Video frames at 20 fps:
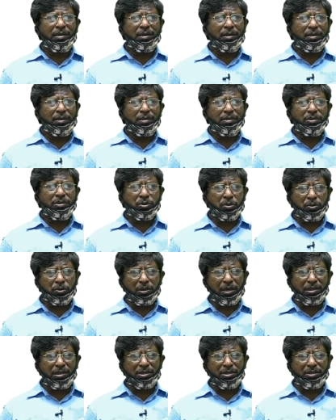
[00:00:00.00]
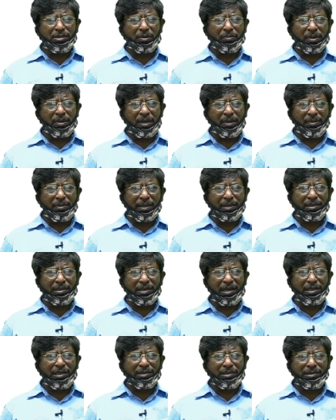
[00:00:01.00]
students of 11th
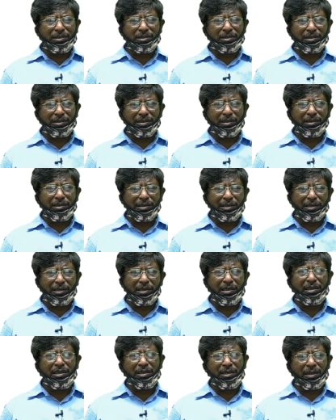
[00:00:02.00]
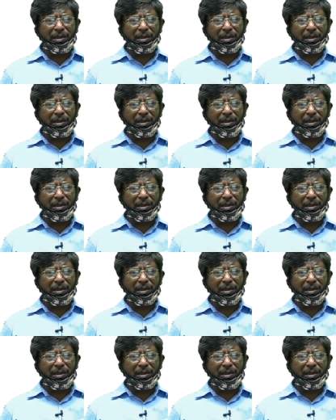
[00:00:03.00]
class in